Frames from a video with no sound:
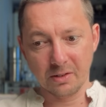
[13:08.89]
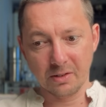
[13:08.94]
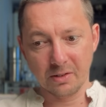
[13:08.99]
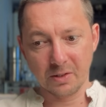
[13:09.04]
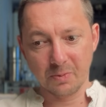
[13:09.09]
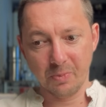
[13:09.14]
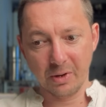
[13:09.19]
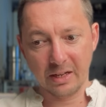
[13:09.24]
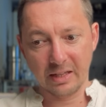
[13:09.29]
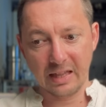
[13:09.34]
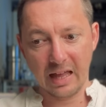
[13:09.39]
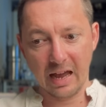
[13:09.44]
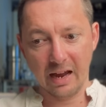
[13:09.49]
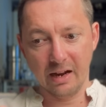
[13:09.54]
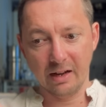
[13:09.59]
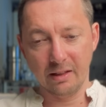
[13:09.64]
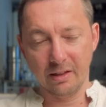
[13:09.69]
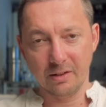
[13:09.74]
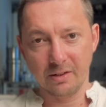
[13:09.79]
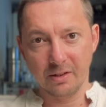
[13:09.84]

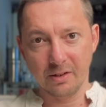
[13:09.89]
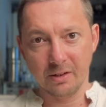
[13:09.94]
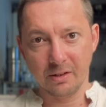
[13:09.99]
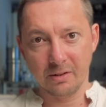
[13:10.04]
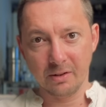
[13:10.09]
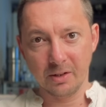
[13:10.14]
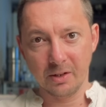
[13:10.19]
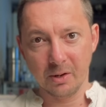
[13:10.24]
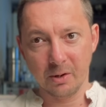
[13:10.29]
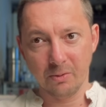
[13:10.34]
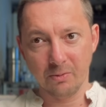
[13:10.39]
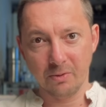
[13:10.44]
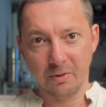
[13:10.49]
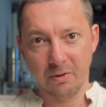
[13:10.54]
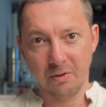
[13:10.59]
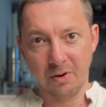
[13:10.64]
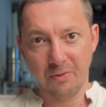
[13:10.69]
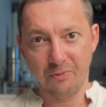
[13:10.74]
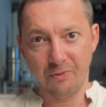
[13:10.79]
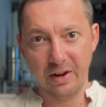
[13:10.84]
spectacular degree of
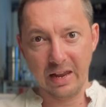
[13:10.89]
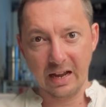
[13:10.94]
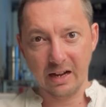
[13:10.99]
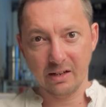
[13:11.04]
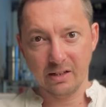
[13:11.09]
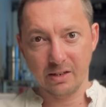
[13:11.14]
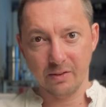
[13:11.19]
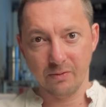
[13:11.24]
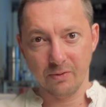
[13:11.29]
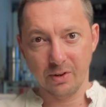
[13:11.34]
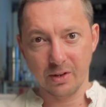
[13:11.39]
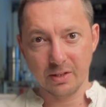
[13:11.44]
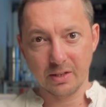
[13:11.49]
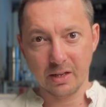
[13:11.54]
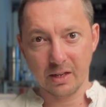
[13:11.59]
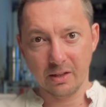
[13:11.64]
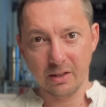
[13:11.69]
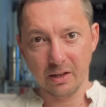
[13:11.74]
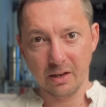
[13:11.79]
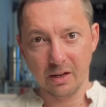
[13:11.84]
reflectiveness
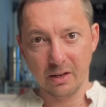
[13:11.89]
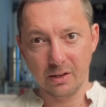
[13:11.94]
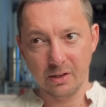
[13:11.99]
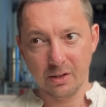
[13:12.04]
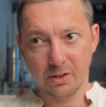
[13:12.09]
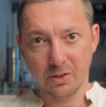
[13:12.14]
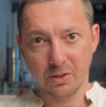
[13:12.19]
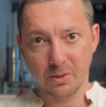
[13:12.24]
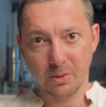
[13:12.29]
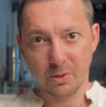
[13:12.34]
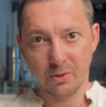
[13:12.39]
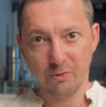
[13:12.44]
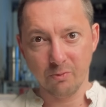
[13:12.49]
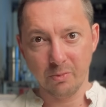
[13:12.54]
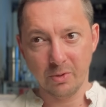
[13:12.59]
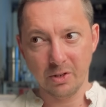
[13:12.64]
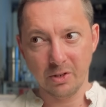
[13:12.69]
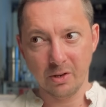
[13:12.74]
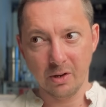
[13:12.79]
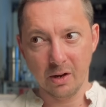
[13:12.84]
and the conditions of
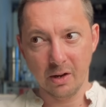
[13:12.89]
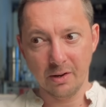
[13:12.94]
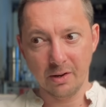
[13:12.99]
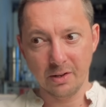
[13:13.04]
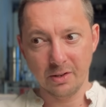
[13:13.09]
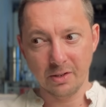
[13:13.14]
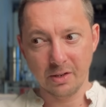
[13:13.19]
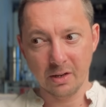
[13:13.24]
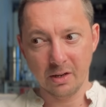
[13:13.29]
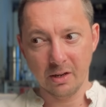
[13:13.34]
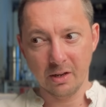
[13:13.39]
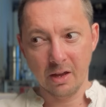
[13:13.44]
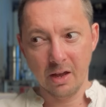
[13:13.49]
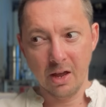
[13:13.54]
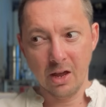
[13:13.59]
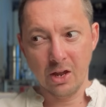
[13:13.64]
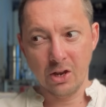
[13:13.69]
modernity